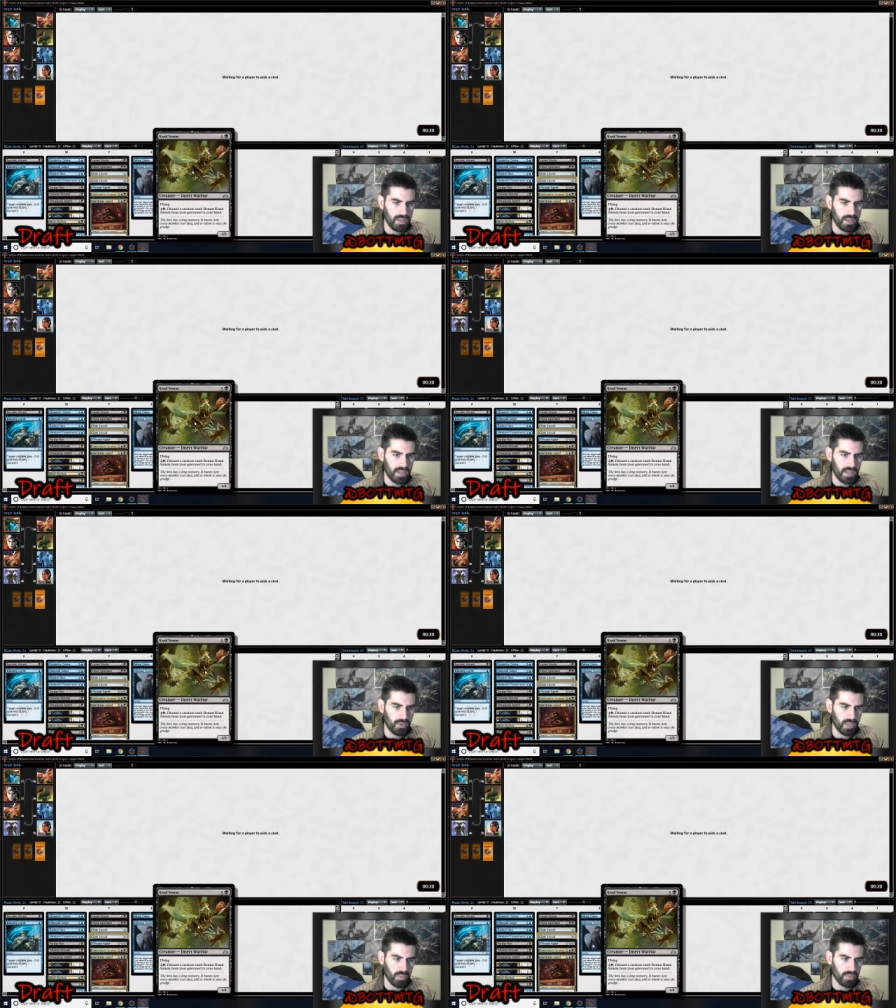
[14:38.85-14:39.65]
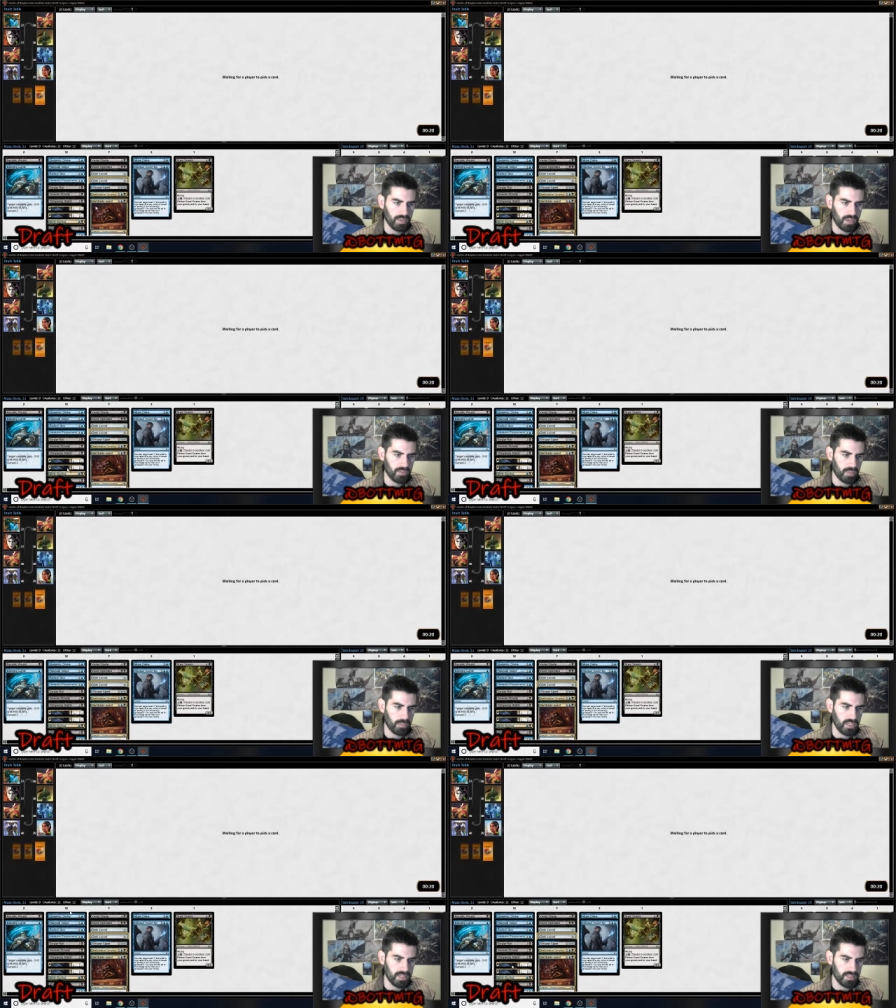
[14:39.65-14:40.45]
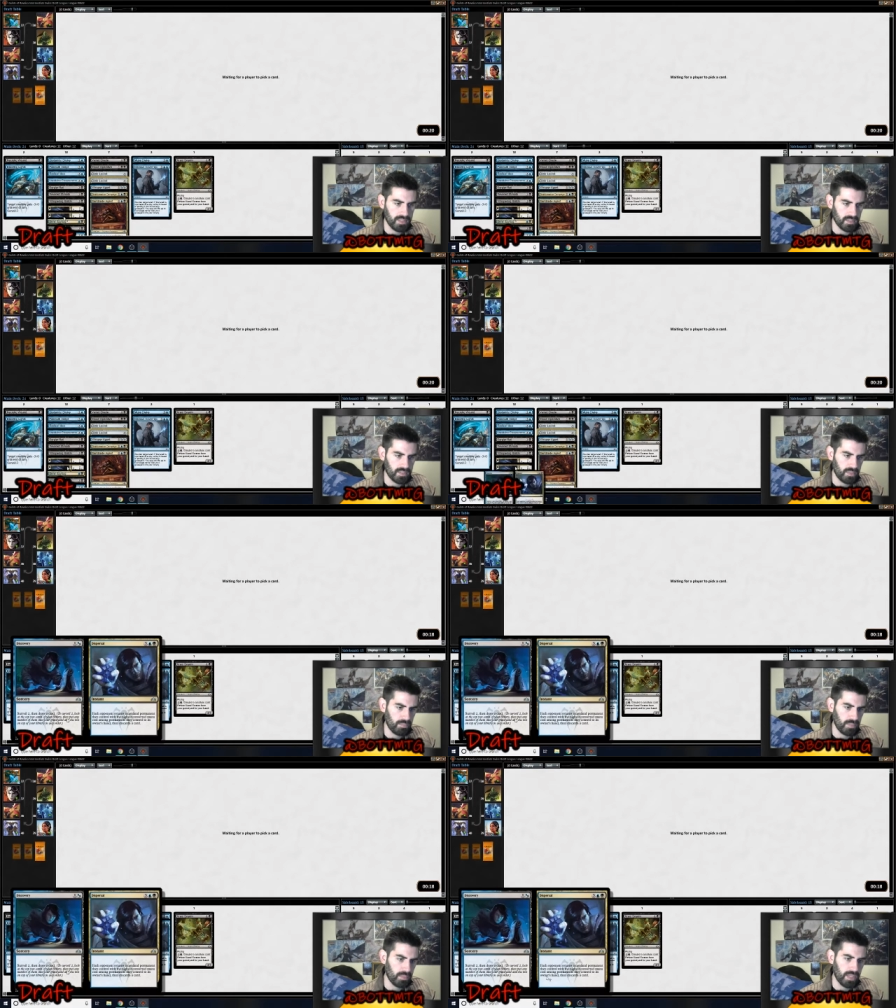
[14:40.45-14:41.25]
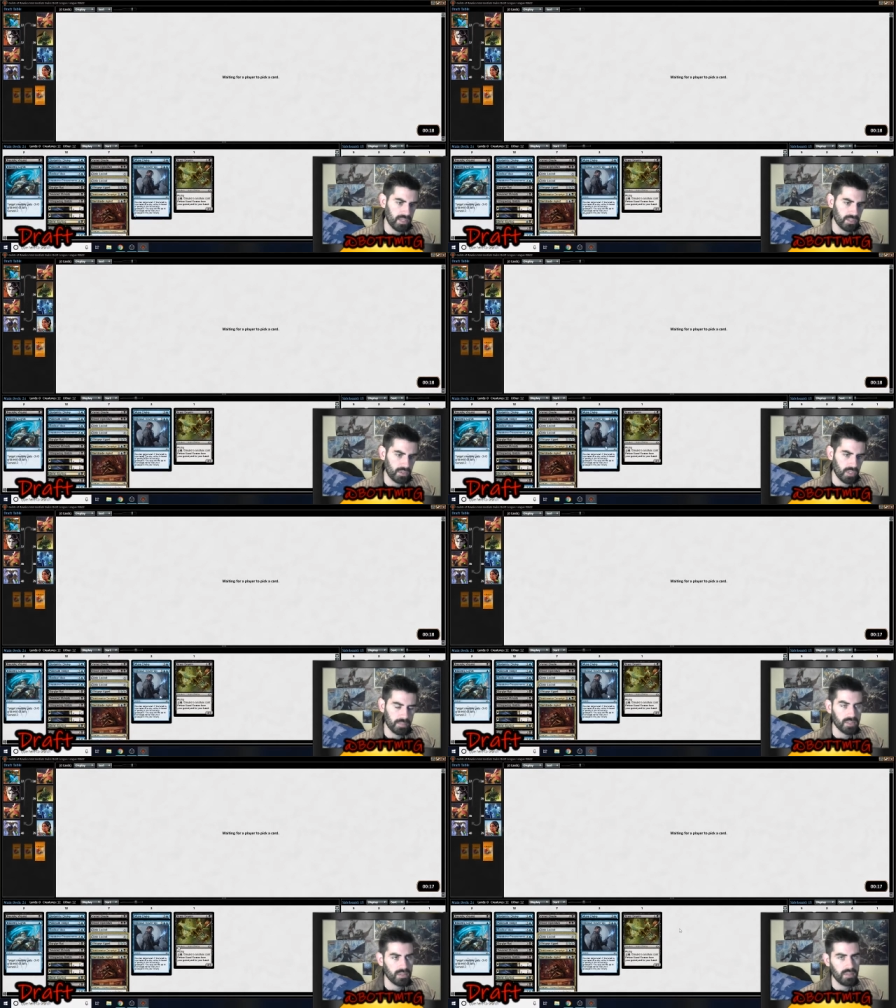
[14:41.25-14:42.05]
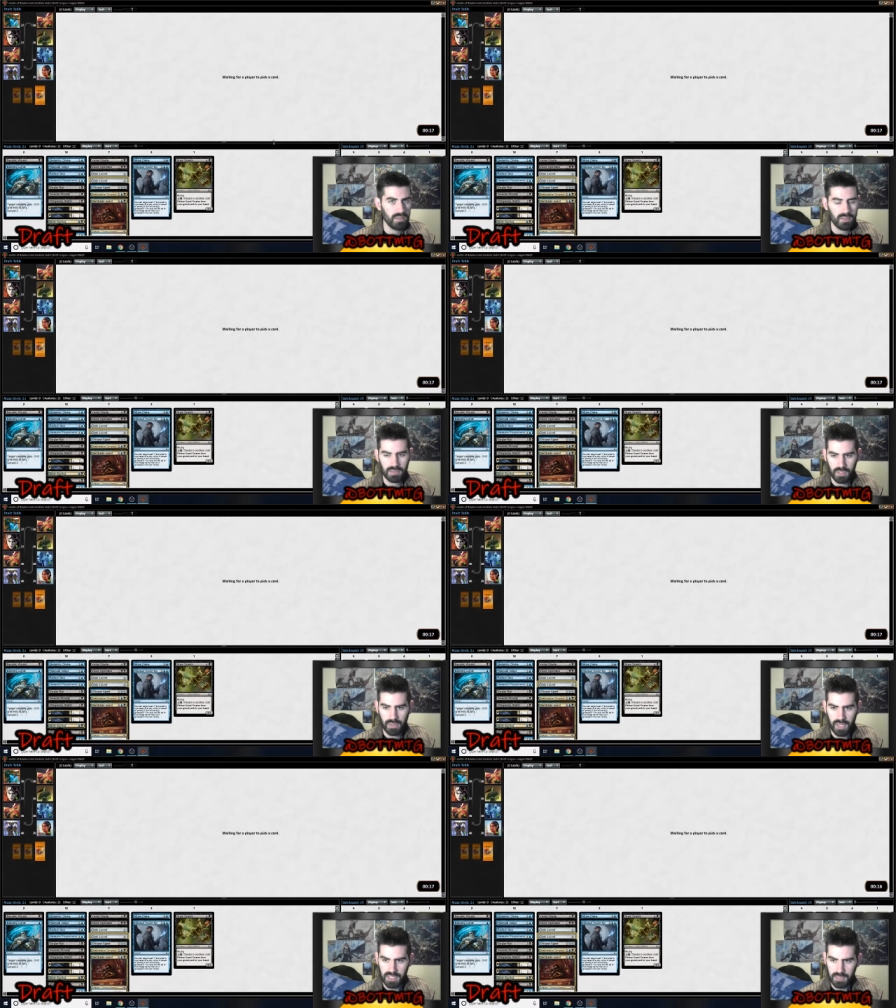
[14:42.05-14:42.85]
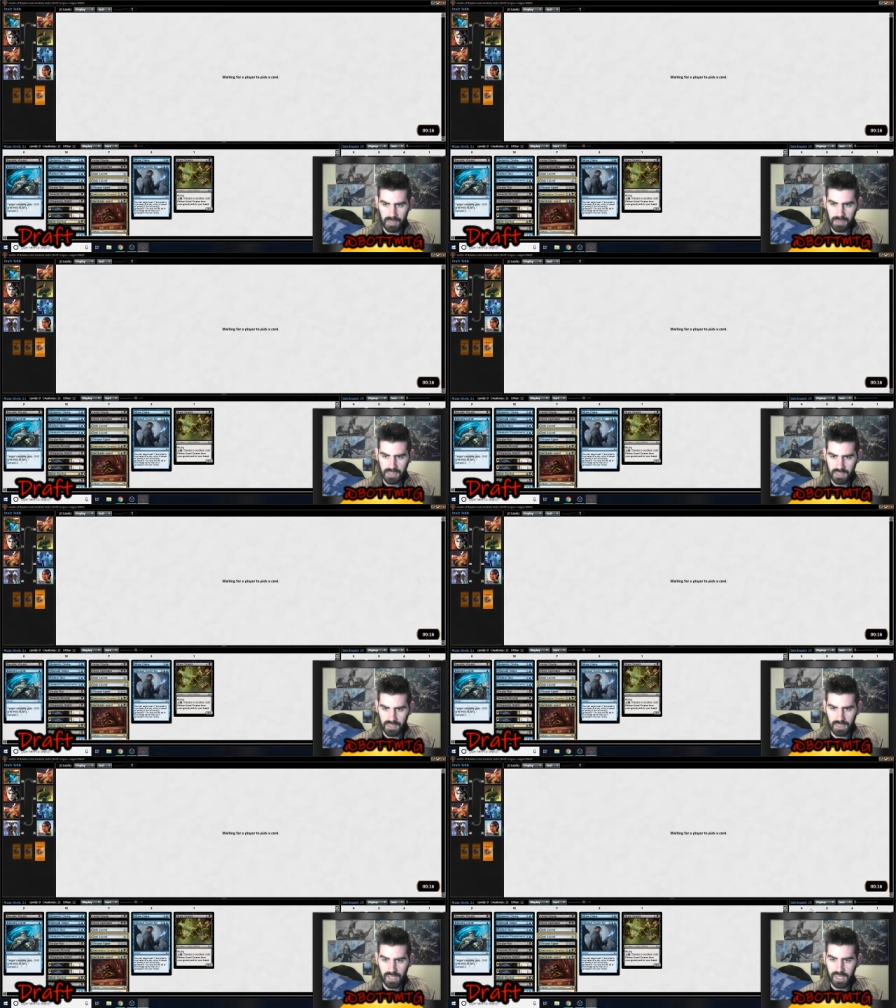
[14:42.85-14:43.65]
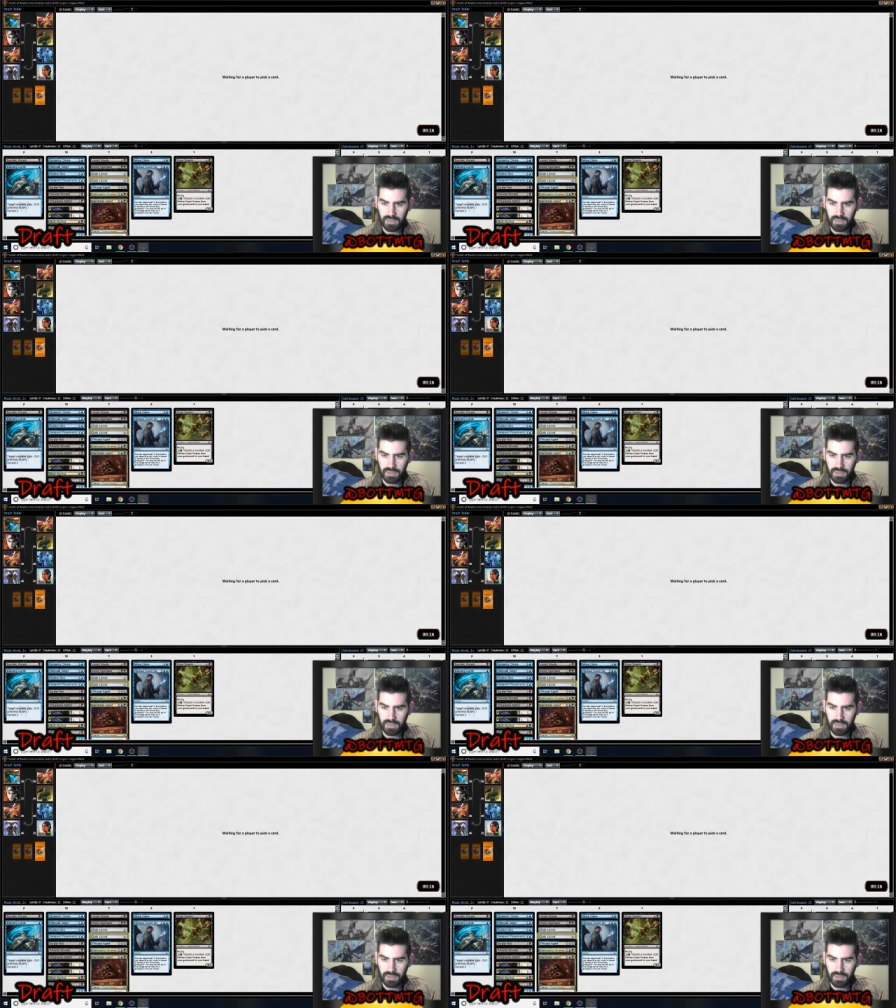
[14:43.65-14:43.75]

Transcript: and only 1 5-drop really, because these can be played as 2 drops. So I actually might play 16 land.